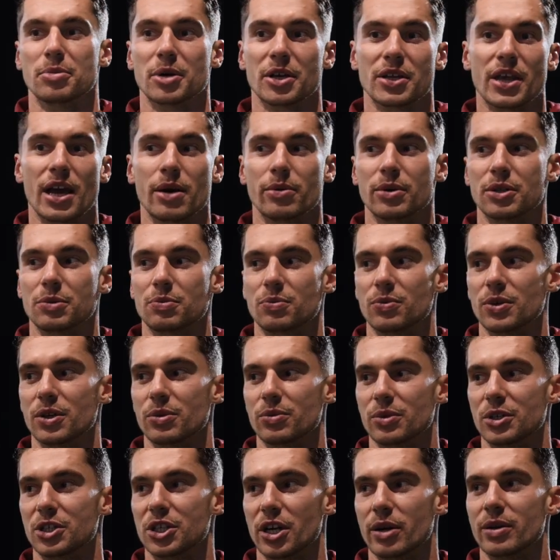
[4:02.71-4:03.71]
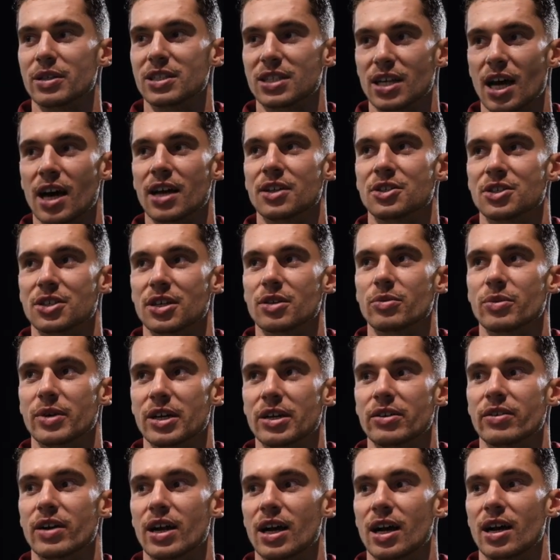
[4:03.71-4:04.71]
But yeah, we're showing signs that
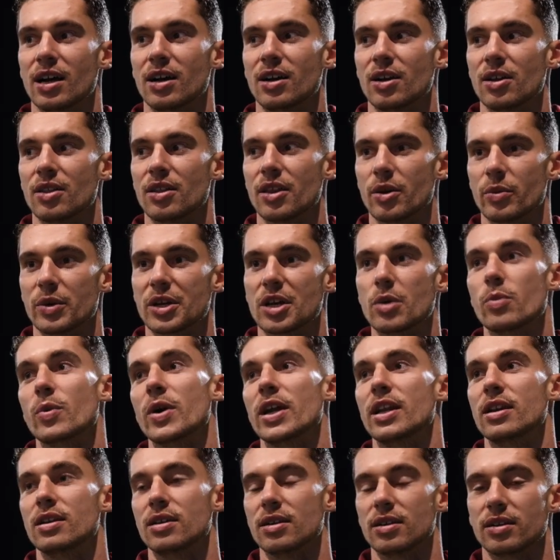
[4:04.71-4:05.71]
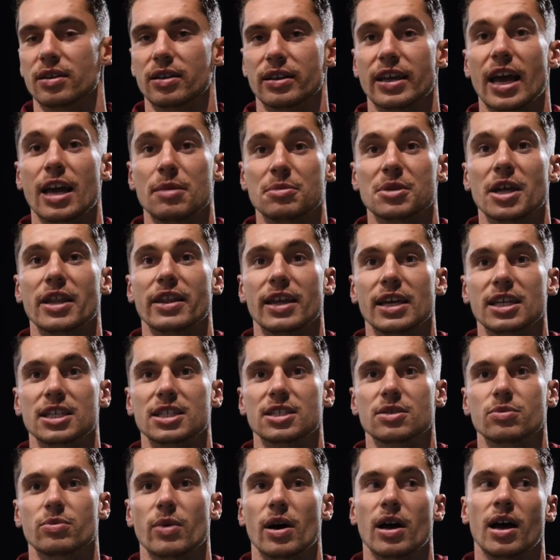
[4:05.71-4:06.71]
that we can win games like
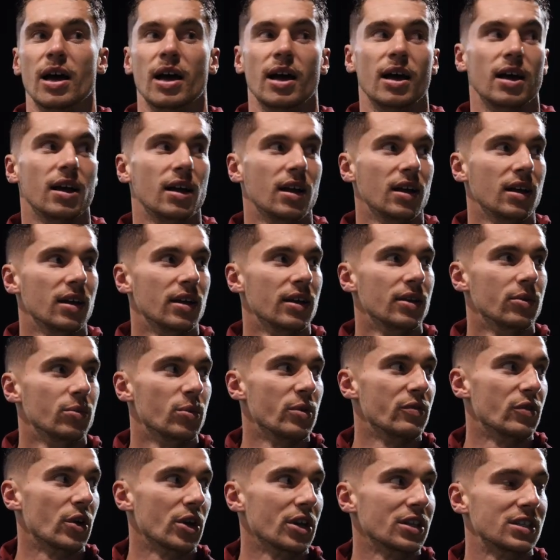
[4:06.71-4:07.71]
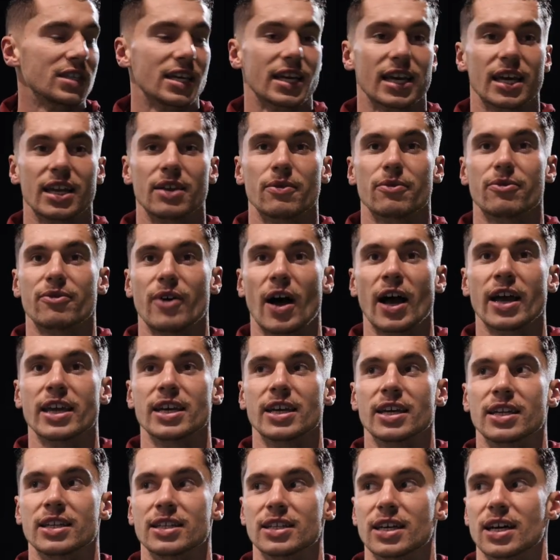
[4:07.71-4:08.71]
this where we've got to dig in and
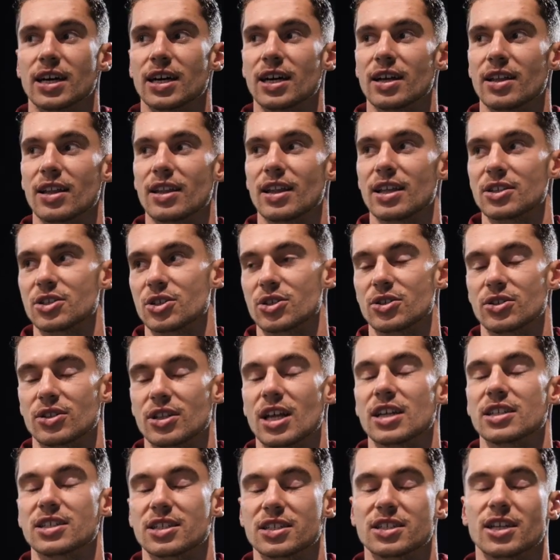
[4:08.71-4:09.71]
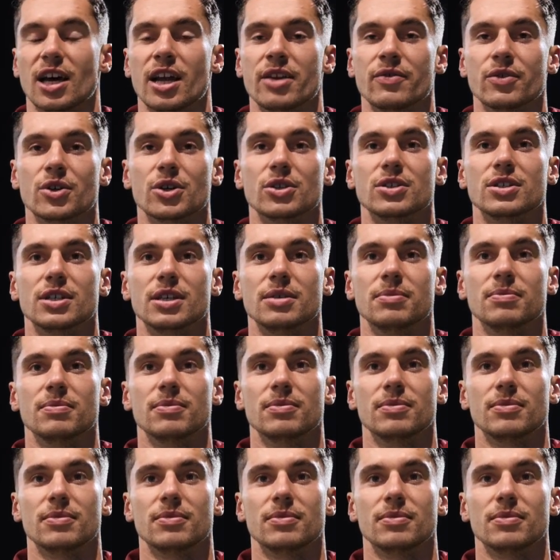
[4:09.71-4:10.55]
fight, and that's a sign of a good team.